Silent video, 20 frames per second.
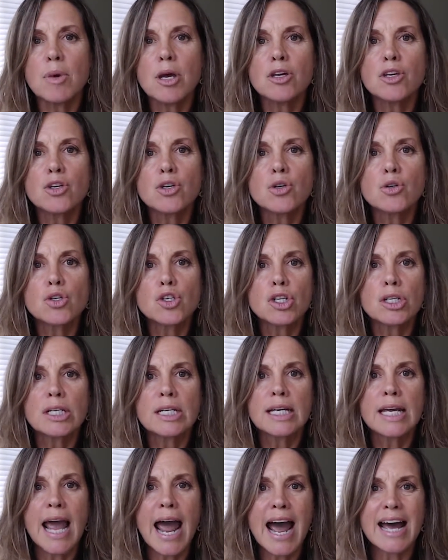
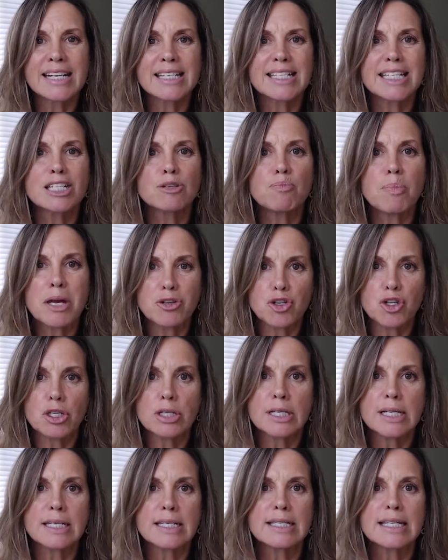usually has
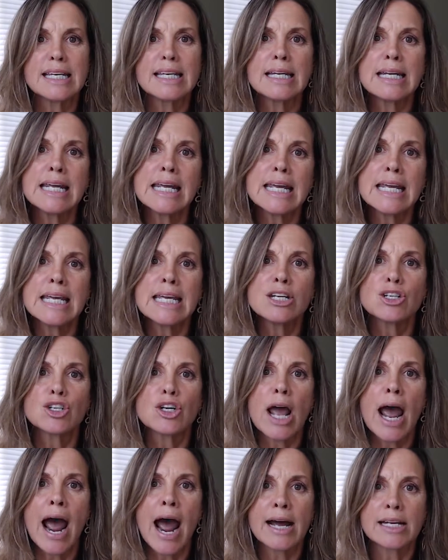specialists in
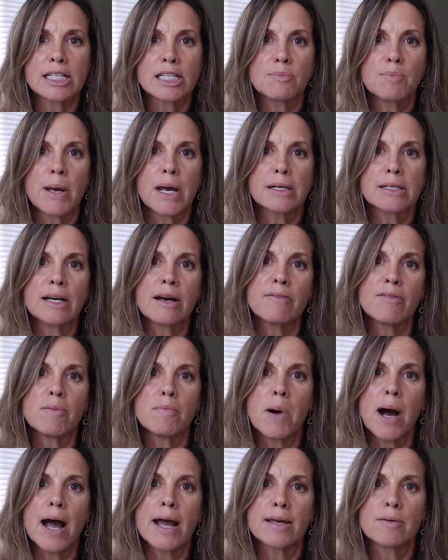each aspect of the
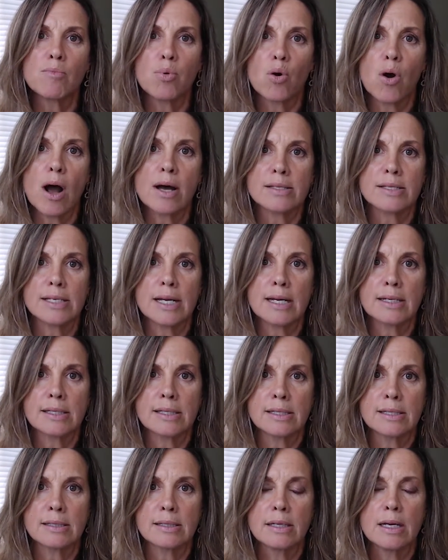buying
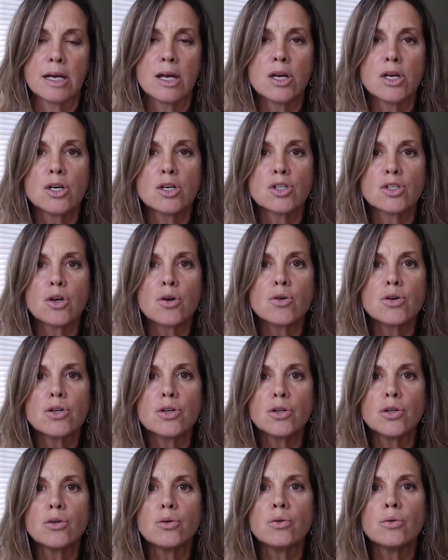process. So
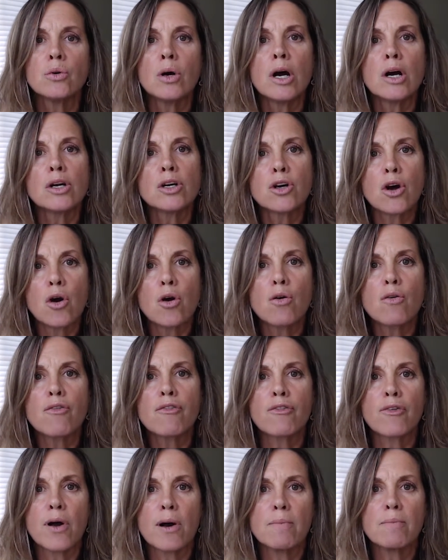you go
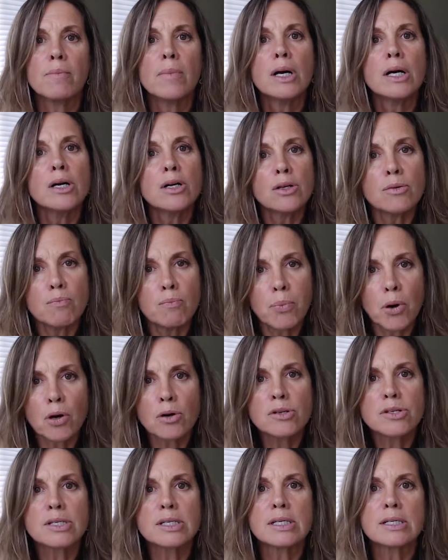from
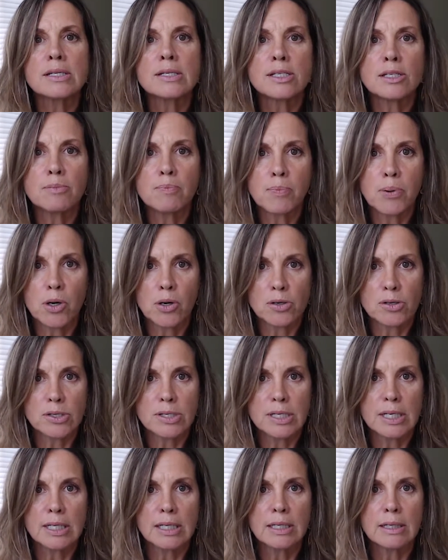person to
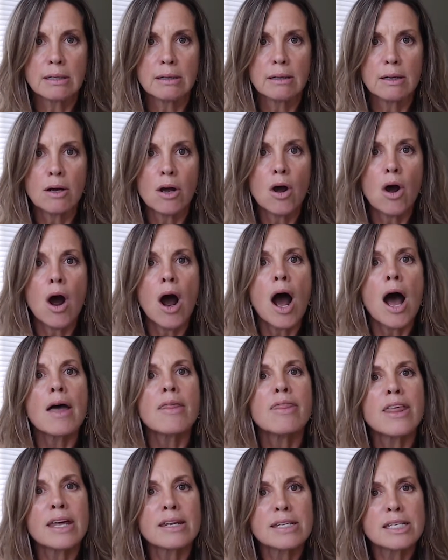person
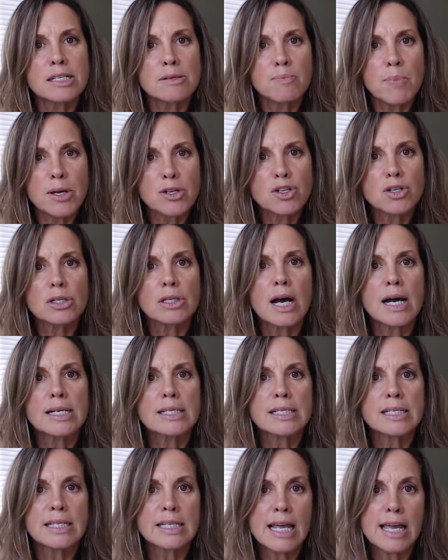that
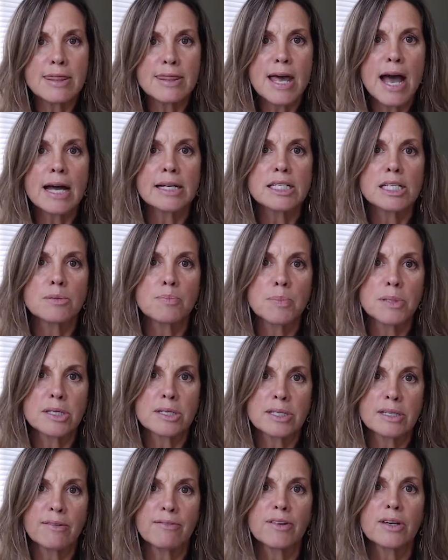specializes in that
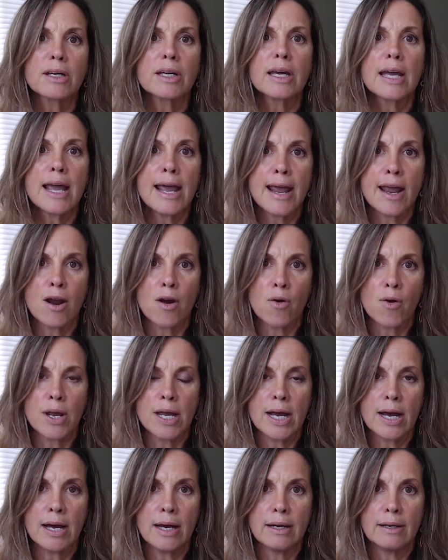specific
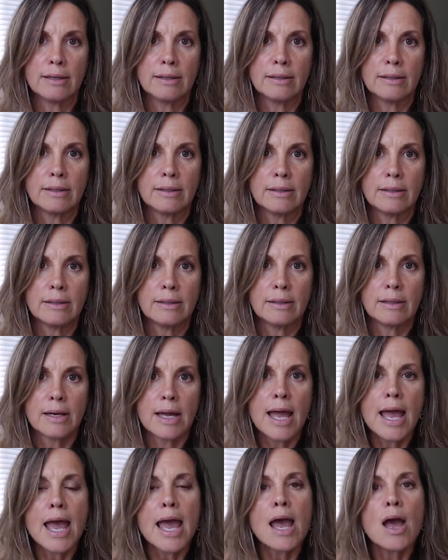area.
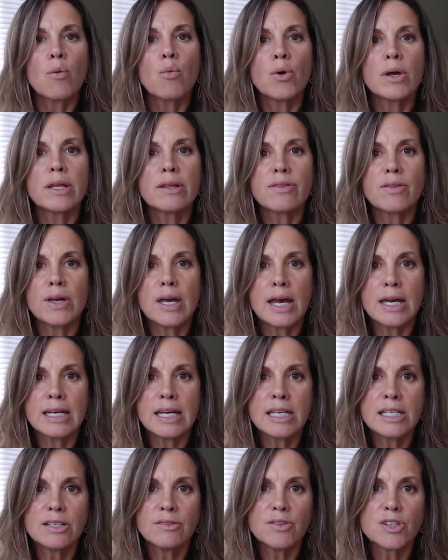With an
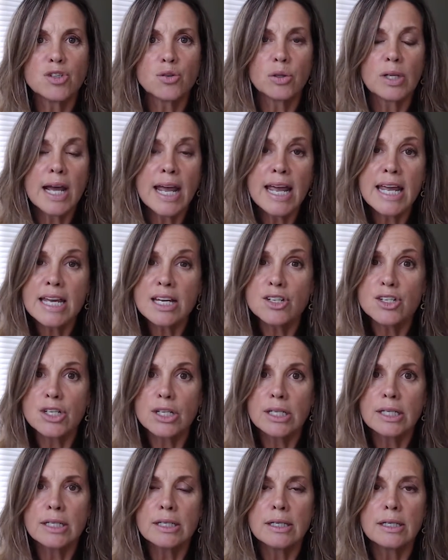individual
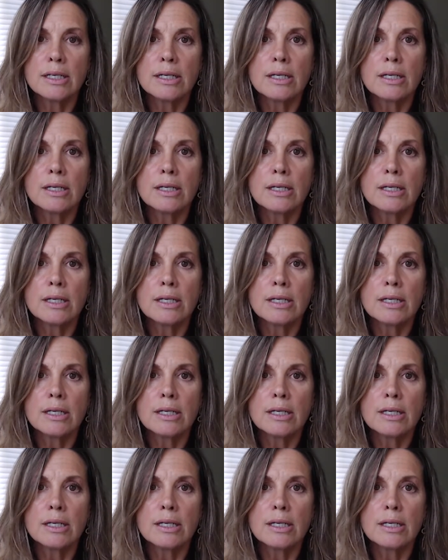agent,